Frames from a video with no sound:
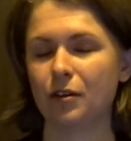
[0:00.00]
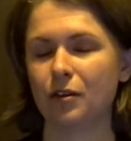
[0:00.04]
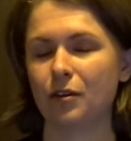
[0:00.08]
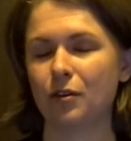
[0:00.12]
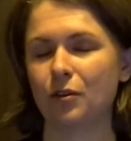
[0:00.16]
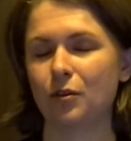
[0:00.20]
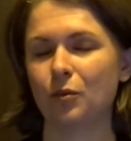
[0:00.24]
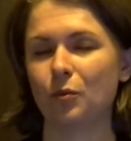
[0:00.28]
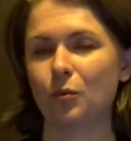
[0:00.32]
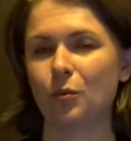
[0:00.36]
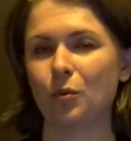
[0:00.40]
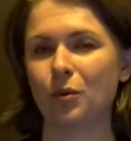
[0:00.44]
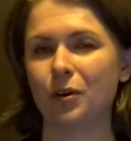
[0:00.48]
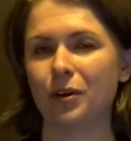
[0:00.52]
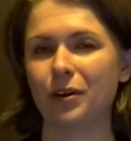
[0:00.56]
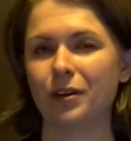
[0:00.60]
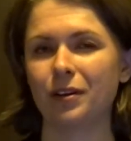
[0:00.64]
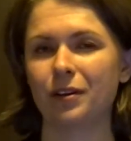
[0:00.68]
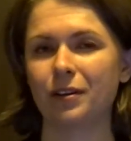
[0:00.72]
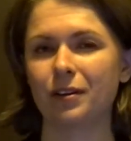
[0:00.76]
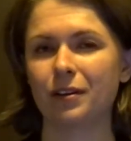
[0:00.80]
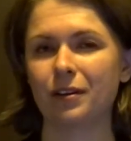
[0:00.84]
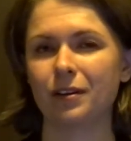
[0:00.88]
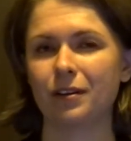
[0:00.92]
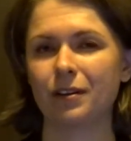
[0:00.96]
the one
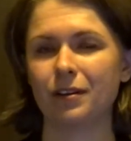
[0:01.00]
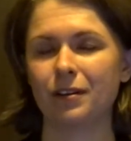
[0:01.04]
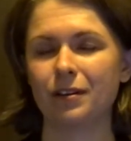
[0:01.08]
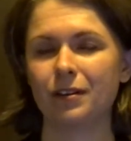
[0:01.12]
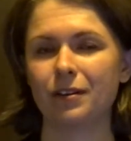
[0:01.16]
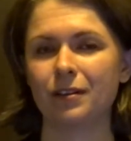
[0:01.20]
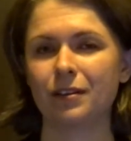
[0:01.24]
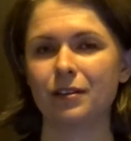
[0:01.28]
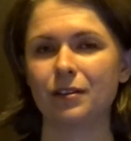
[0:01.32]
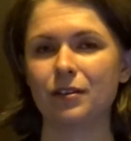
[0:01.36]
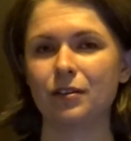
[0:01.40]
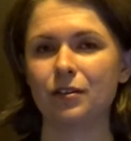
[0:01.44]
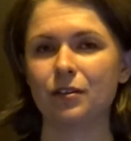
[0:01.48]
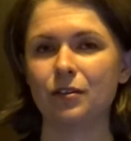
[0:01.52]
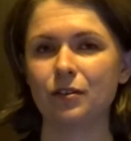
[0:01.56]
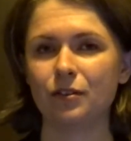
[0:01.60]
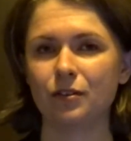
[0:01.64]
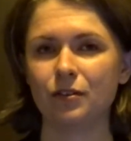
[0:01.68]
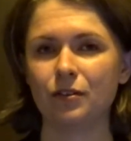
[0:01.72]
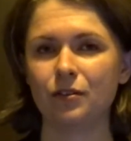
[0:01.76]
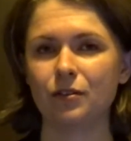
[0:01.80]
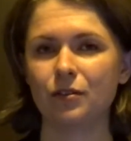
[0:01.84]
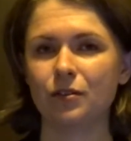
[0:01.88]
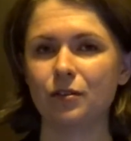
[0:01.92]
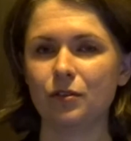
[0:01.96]

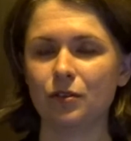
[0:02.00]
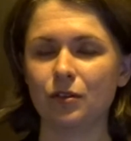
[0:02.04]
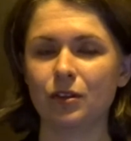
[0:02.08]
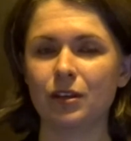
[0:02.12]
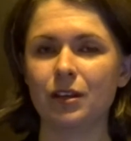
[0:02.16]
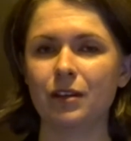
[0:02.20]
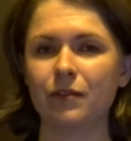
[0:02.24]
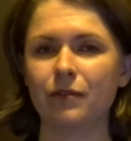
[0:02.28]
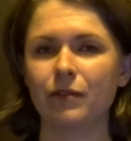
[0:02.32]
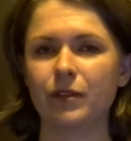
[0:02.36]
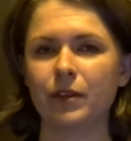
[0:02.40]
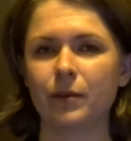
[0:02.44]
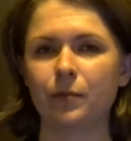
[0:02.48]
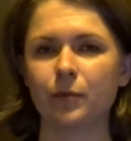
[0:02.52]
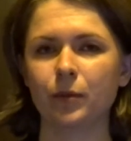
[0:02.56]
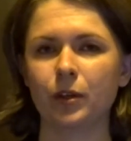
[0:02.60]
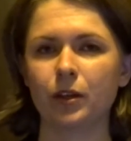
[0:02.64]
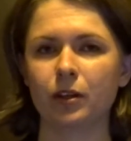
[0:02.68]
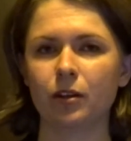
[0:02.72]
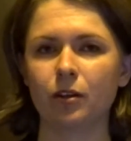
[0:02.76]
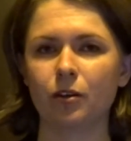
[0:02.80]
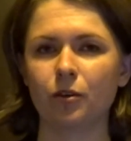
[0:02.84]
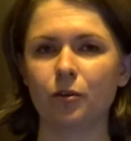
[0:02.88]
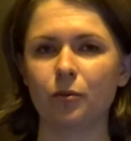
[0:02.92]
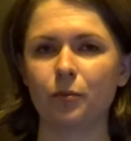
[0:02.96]
to give them that
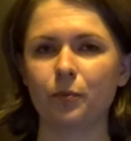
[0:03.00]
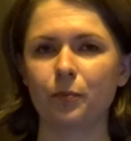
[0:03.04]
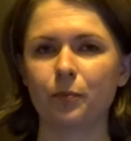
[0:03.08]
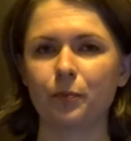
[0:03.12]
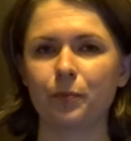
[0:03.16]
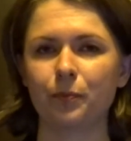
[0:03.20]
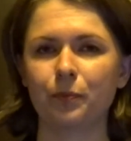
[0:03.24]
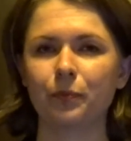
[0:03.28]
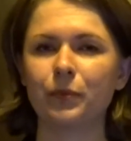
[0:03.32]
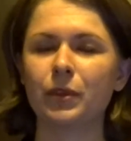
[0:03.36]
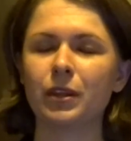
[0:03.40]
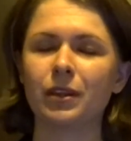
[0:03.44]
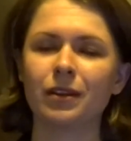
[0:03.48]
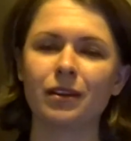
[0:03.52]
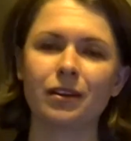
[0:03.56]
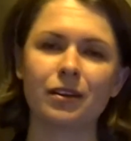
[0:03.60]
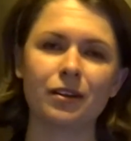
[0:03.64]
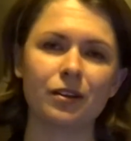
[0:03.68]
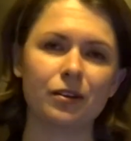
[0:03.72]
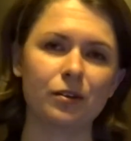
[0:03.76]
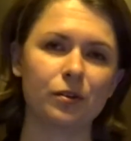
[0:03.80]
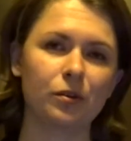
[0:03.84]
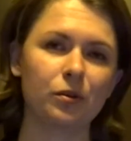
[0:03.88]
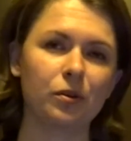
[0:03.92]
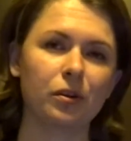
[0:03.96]
home. You
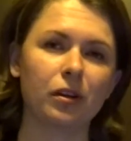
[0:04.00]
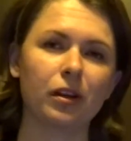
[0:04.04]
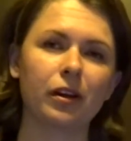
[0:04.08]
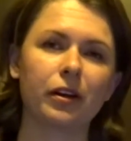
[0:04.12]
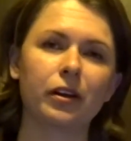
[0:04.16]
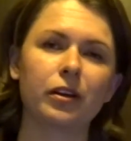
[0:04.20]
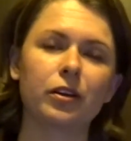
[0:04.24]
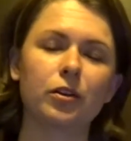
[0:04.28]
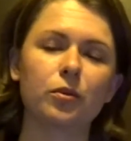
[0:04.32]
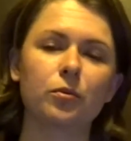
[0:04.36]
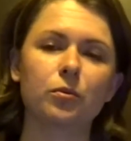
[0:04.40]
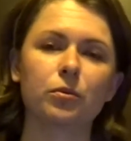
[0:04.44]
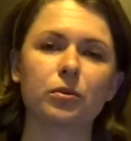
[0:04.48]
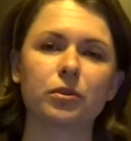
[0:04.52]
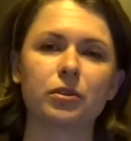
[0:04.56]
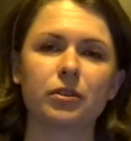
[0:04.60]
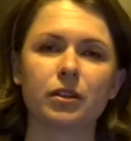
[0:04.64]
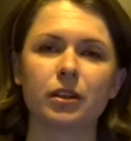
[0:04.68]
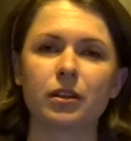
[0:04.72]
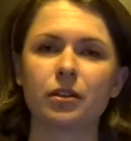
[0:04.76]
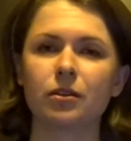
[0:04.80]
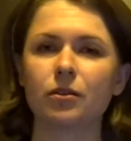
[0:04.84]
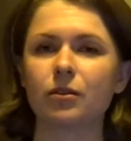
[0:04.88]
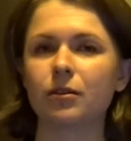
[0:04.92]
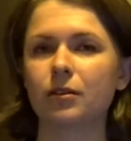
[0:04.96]
look like you will take
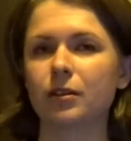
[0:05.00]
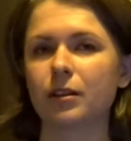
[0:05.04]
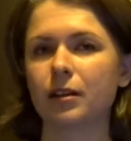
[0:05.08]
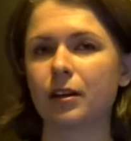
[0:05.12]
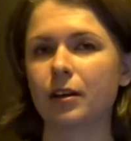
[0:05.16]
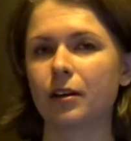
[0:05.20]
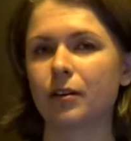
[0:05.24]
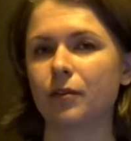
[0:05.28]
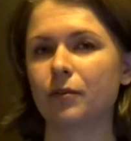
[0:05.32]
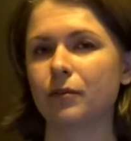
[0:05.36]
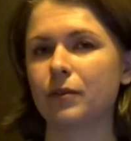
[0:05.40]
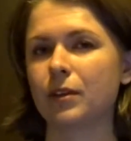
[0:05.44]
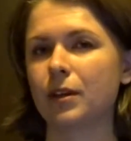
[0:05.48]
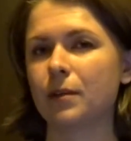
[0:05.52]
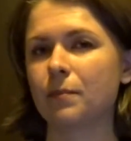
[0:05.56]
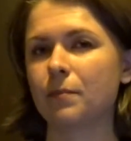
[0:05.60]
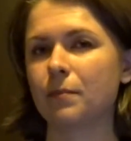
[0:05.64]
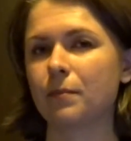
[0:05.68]
good care of them.